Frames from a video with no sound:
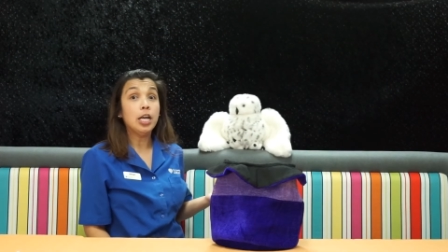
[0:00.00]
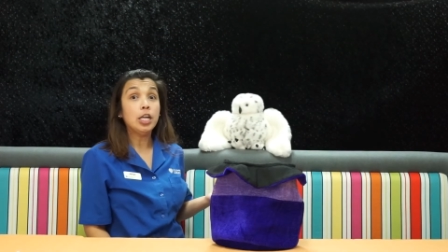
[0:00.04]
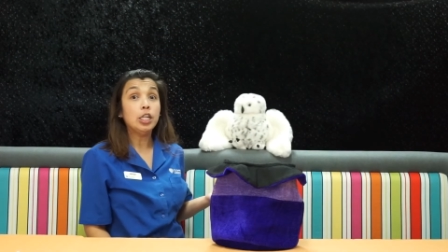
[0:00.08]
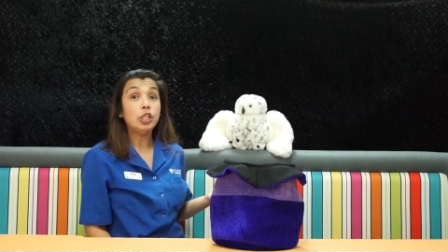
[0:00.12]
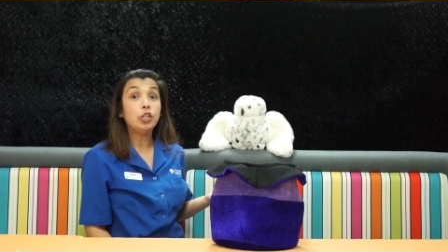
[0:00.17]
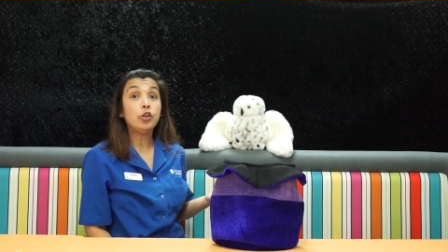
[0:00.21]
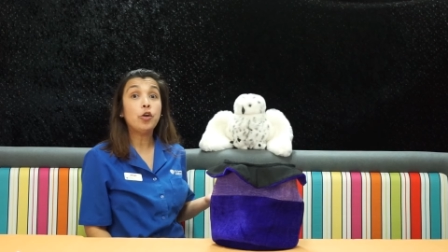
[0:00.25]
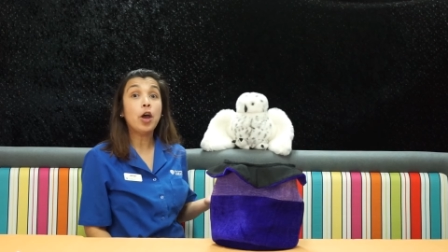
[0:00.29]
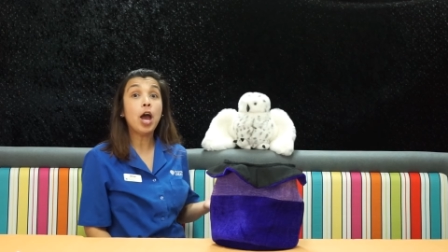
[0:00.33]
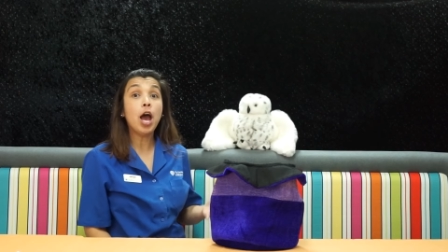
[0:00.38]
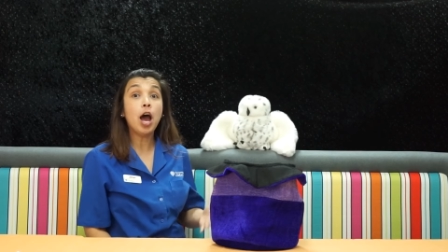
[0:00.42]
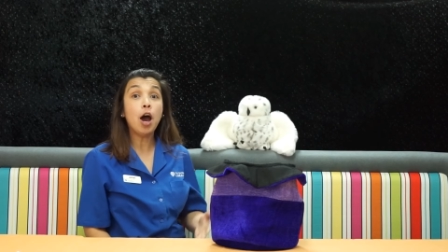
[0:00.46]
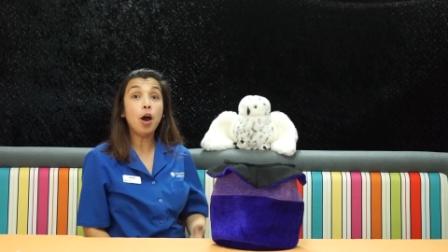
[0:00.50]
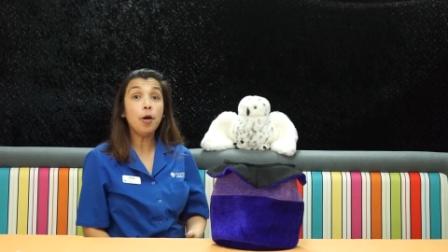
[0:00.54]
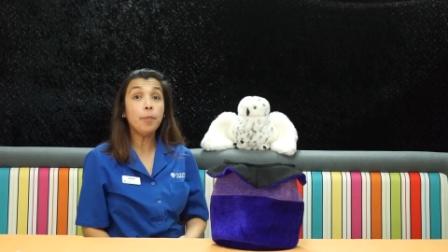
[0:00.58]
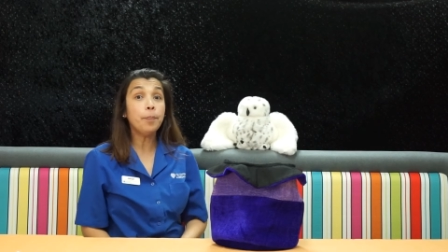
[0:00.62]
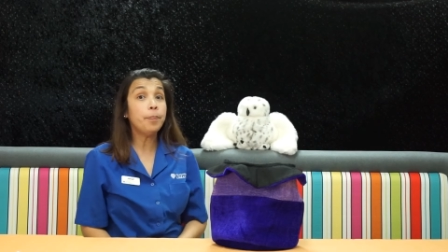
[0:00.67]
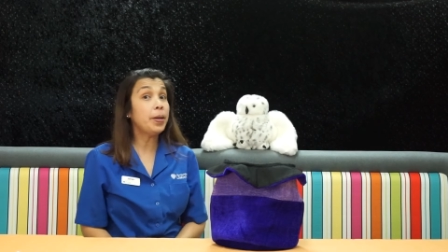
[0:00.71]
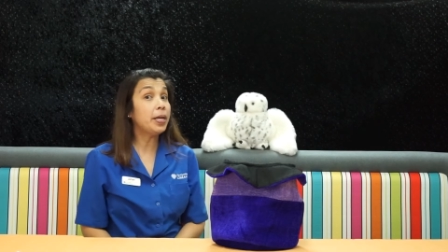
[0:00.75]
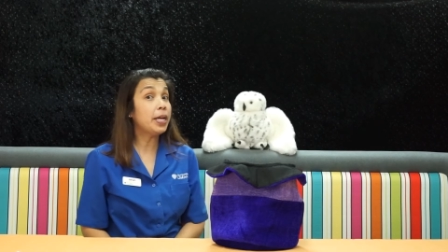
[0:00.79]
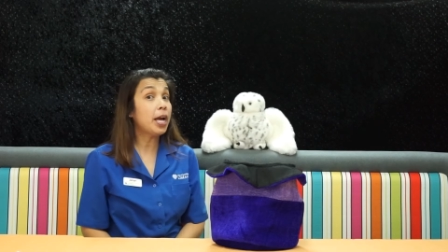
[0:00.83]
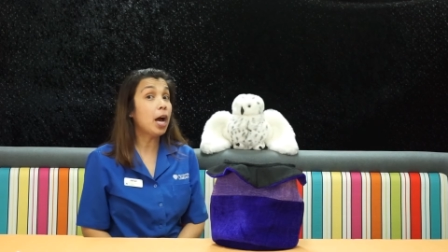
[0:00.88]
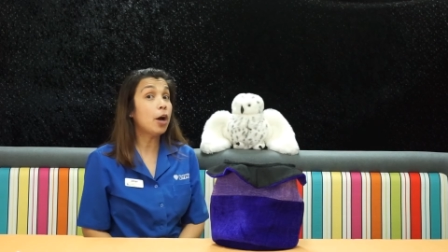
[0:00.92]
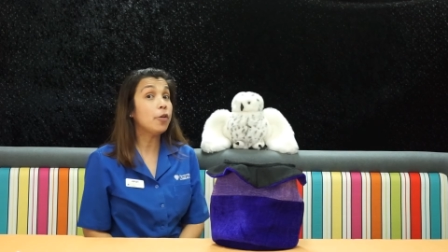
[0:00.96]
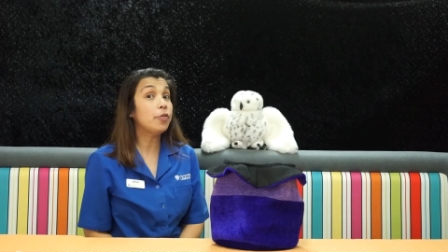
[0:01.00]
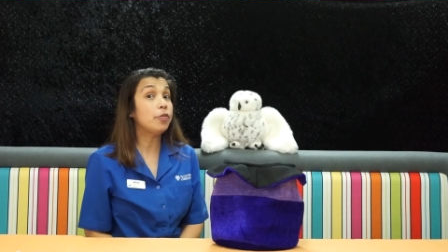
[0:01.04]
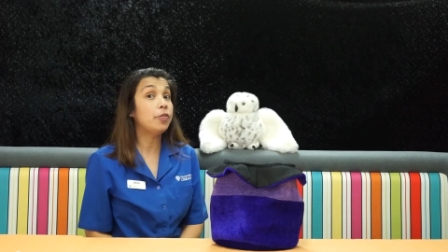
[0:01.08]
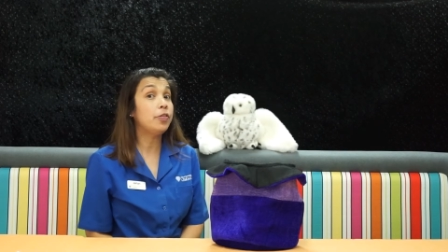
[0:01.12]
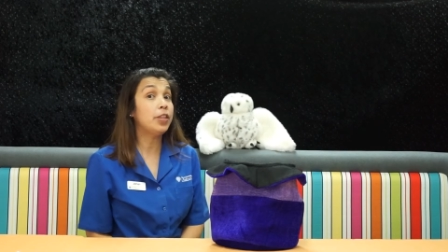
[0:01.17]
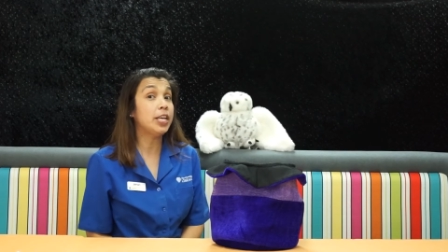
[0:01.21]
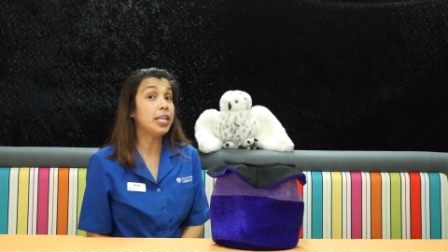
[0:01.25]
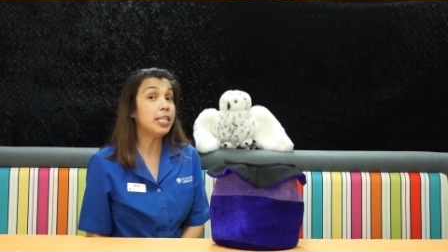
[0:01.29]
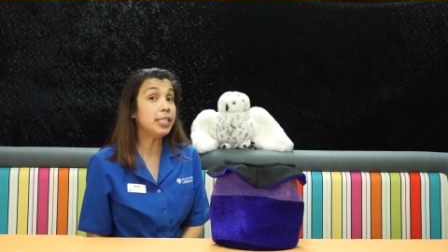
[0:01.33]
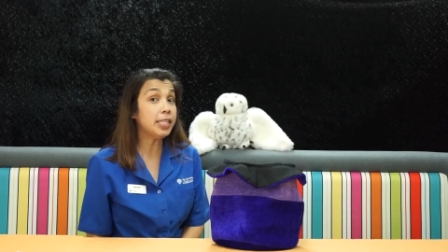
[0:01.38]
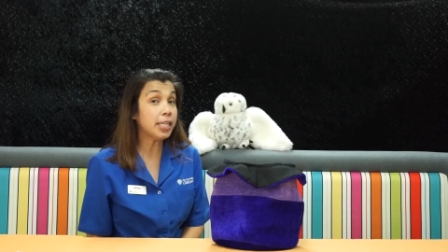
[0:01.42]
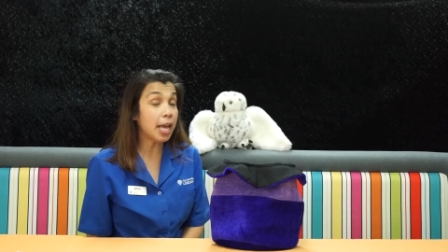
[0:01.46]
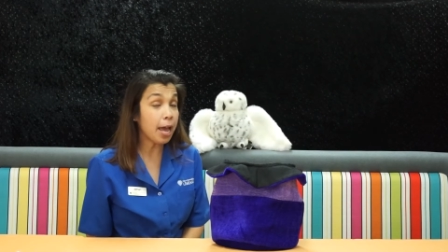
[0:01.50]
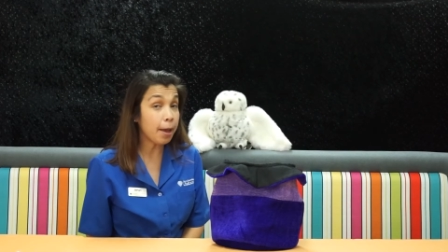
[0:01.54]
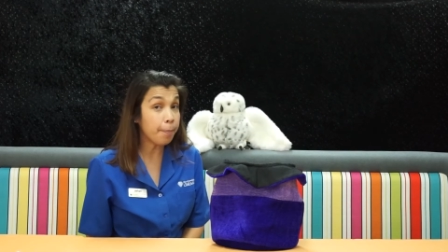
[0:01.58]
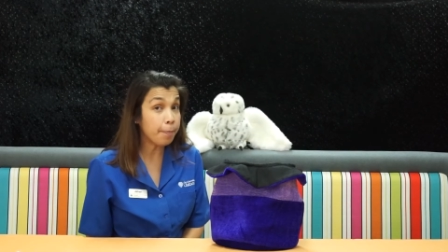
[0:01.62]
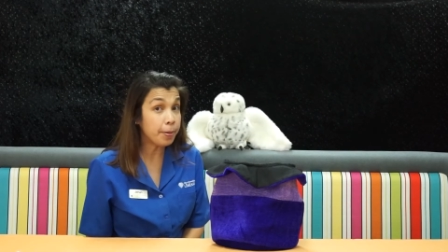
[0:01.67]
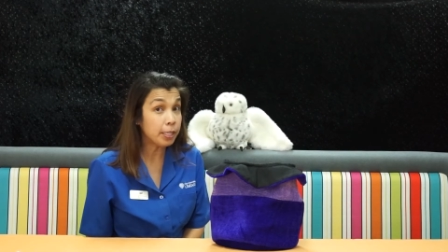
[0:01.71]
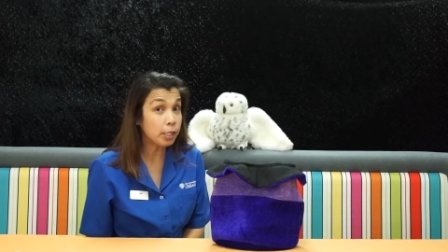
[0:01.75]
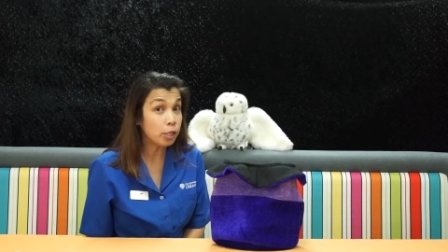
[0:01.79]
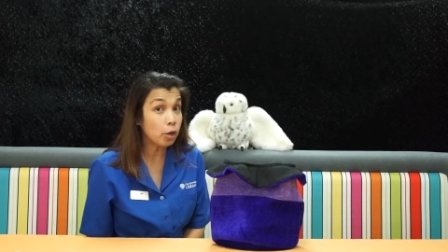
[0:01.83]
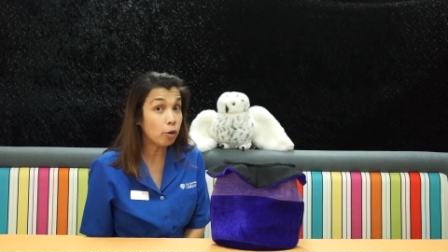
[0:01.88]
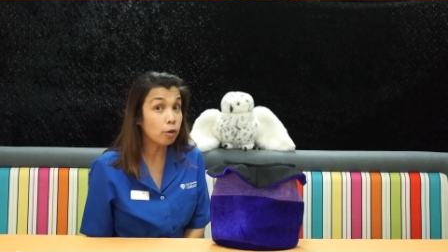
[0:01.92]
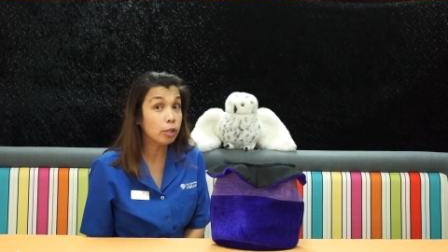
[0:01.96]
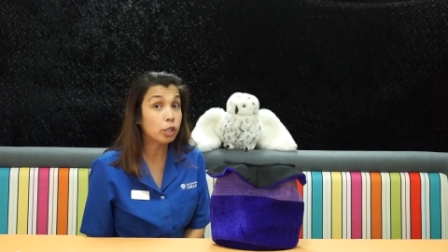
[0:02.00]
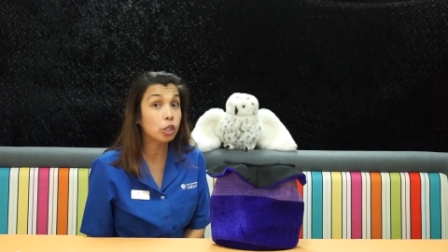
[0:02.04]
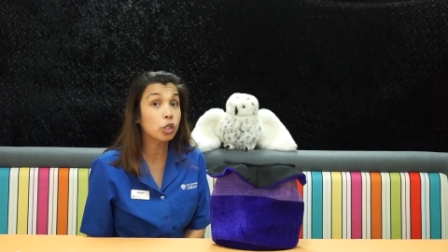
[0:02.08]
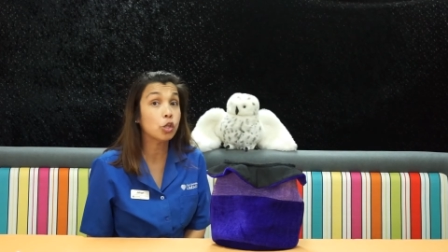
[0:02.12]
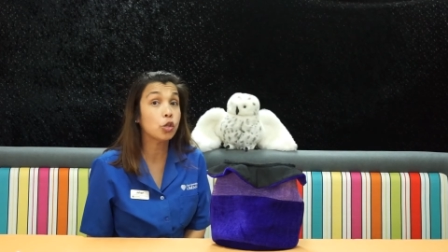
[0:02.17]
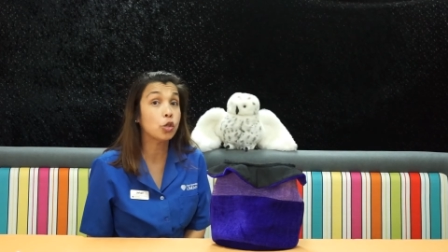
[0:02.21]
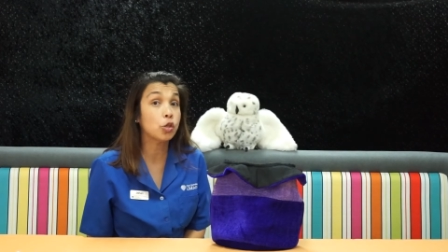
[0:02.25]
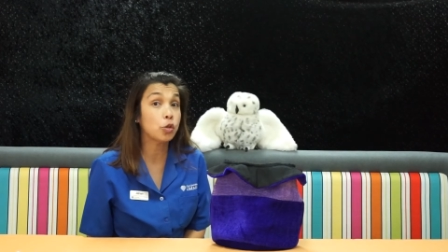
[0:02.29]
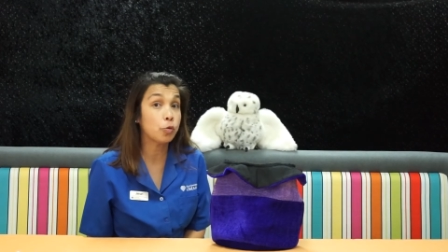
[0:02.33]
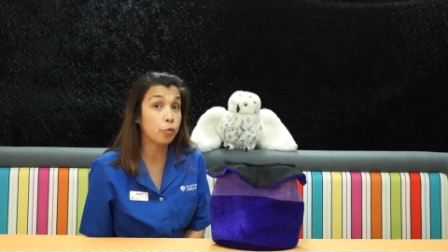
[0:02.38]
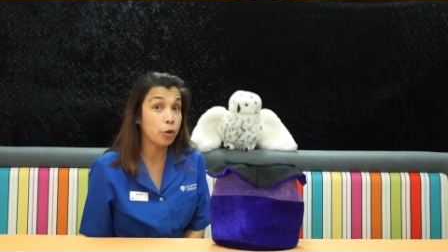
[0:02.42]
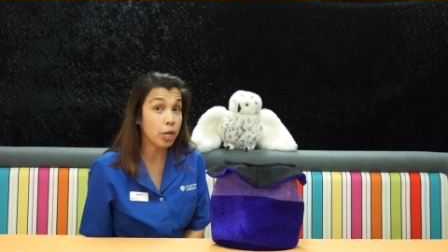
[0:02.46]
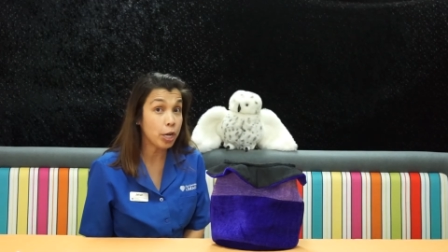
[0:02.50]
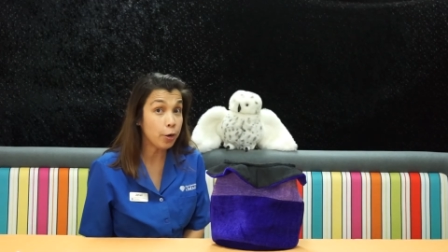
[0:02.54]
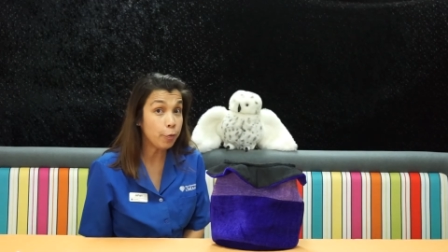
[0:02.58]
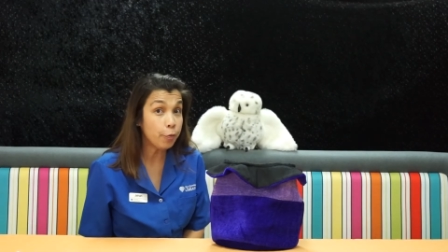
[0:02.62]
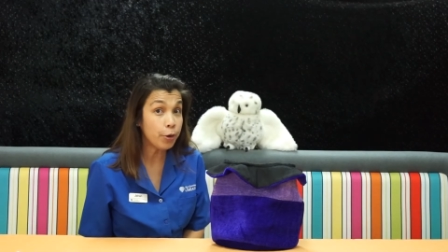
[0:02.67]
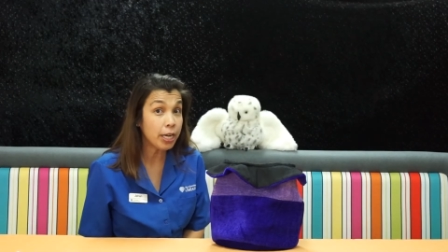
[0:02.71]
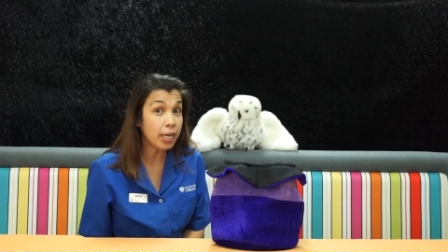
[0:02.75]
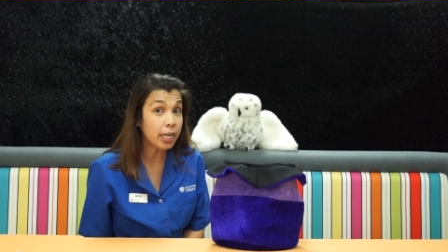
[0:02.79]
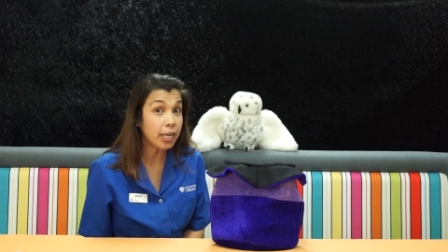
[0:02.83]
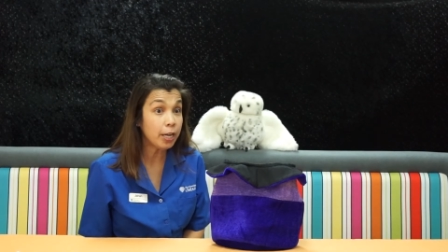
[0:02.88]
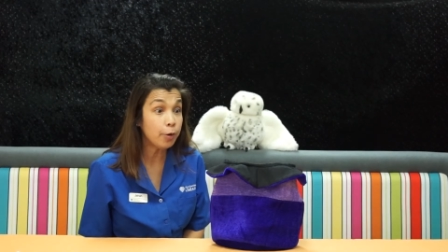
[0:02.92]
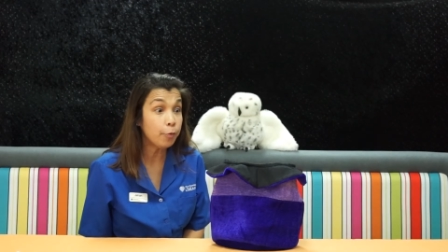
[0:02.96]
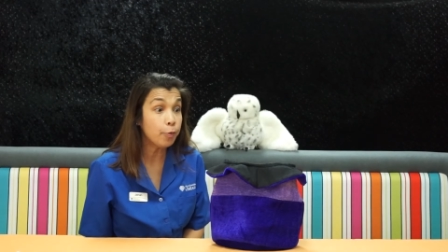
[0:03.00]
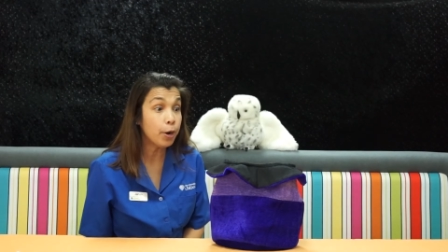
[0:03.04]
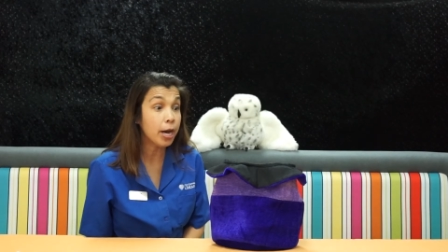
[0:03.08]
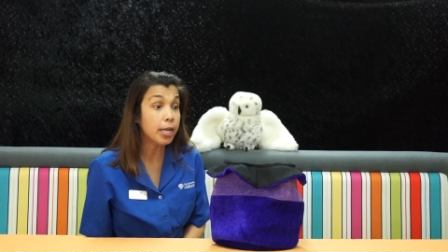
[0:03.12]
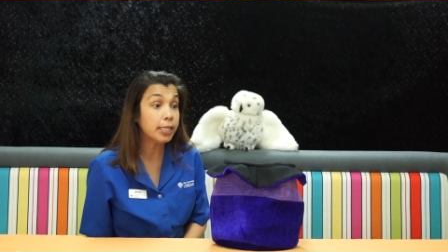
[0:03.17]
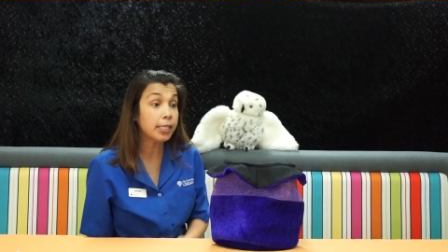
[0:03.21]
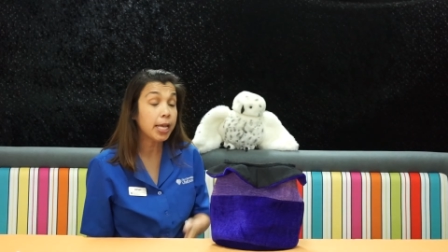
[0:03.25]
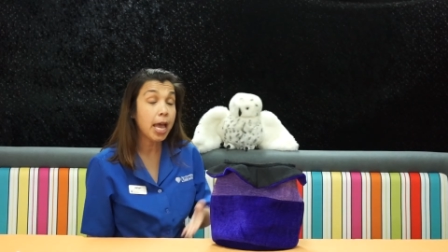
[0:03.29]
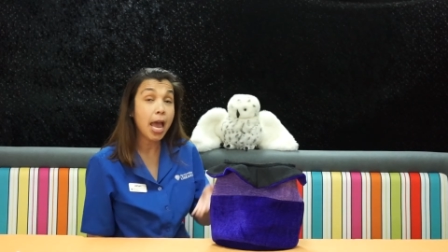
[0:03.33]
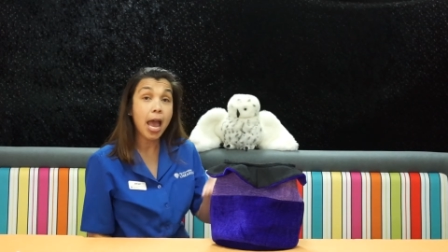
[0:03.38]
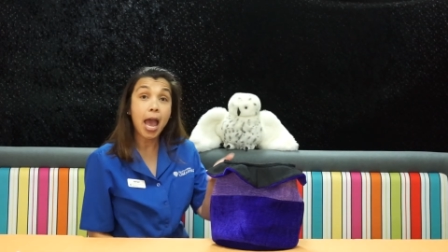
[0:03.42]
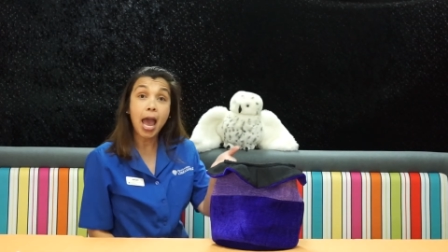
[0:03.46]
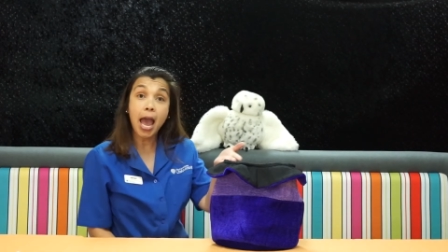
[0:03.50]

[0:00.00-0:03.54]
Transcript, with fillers: to help pick out this episode's three weekly words